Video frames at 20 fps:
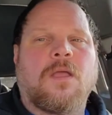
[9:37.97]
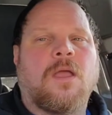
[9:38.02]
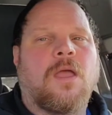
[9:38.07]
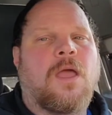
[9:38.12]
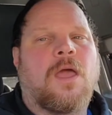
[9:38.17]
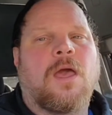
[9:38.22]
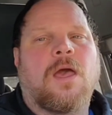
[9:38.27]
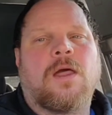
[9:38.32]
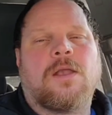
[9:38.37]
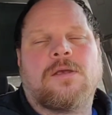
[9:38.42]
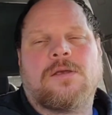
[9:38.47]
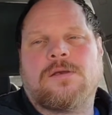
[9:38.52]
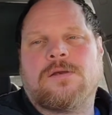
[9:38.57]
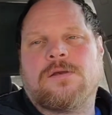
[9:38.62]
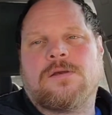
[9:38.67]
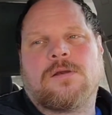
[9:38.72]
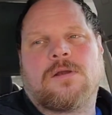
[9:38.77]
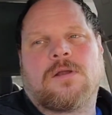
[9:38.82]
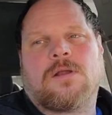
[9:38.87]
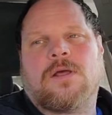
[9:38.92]
And
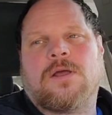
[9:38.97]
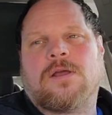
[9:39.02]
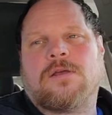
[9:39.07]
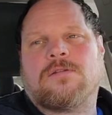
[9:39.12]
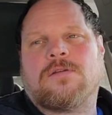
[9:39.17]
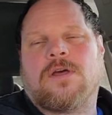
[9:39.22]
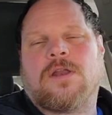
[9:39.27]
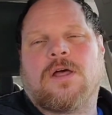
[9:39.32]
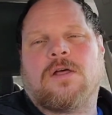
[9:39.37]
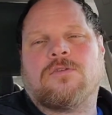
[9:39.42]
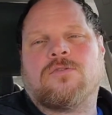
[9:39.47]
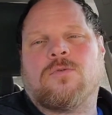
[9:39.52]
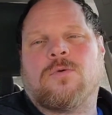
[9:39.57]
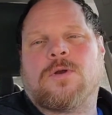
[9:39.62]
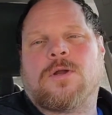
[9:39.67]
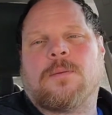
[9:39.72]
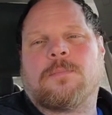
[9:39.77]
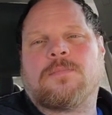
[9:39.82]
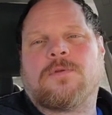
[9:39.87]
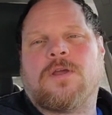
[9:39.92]
like I said, I'll do
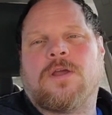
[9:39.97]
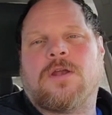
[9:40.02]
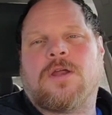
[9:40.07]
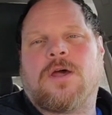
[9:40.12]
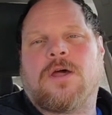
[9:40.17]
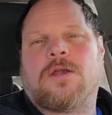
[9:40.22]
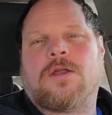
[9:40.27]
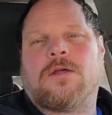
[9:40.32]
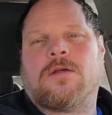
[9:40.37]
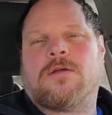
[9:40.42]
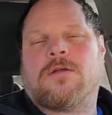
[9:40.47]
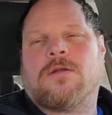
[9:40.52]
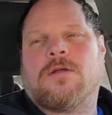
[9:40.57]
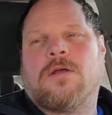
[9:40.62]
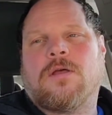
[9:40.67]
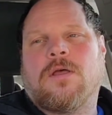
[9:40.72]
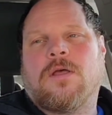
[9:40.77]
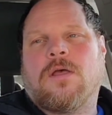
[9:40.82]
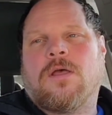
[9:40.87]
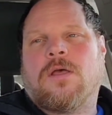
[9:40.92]
an update on it.
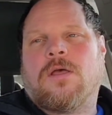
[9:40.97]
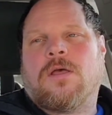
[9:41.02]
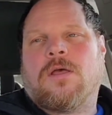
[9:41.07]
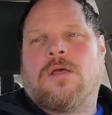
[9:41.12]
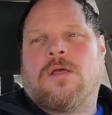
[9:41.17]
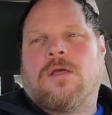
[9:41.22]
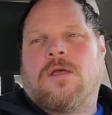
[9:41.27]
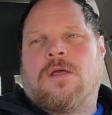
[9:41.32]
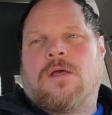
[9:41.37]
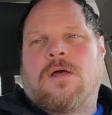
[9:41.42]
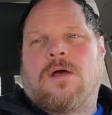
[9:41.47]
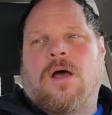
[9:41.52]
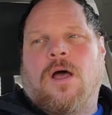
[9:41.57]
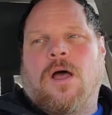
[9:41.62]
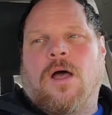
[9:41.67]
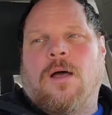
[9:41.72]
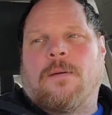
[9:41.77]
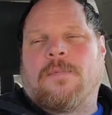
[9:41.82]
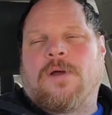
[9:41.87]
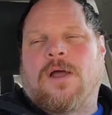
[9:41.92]

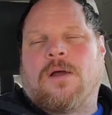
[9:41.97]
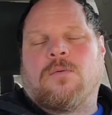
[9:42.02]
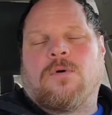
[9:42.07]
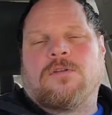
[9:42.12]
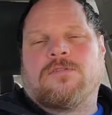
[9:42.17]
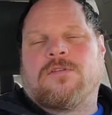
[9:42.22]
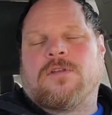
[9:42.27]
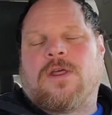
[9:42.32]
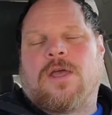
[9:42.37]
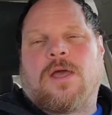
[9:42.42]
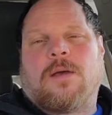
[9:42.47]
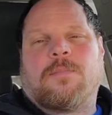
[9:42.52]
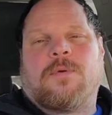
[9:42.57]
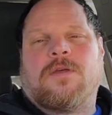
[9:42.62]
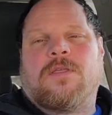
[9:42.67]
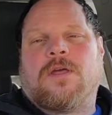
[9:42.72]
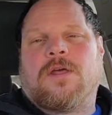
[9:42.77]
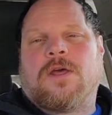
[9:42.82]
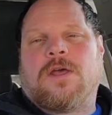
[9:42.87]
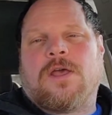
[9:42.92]
I wasn't
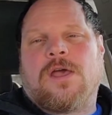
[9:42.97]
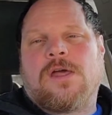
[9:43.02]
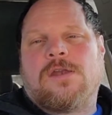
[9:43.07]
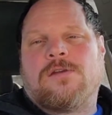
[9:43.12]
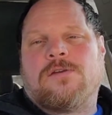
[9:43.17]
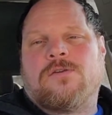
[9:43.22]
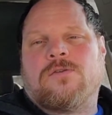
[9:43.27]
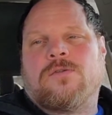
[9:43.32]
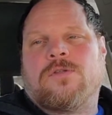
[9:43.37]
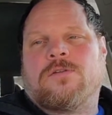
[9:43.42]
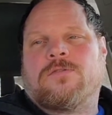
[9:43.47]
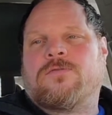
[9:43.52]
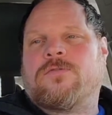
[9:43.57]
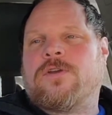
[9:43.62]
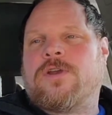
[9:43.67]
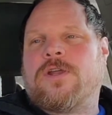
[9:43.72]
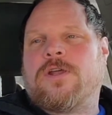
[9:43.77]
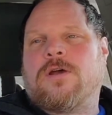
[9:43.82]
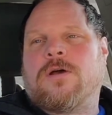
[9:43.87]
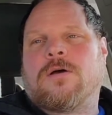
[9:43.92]
happy that I had to do this
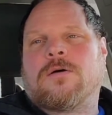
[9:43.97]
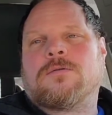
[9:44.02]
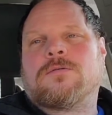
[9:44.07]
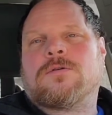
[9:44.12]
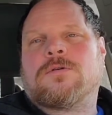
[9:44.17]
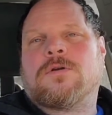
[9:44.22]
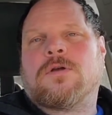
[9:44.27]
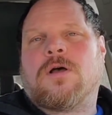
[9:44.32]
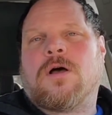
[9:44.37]
video.